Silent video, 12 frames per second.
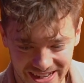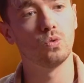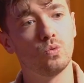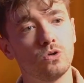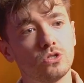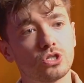
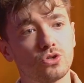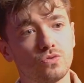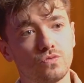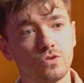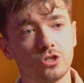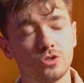Was
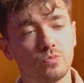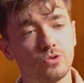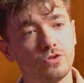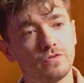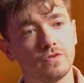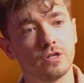Rose
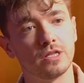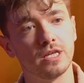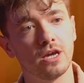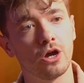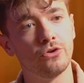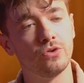Bruford the
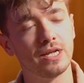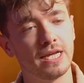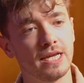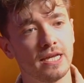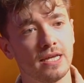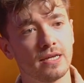
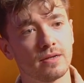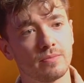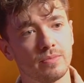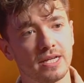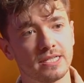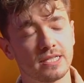only
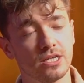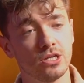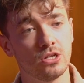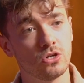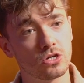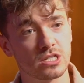place that you
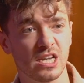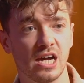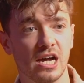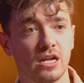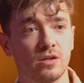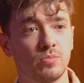looked
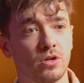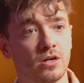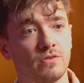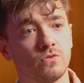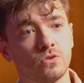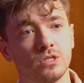at and applied for?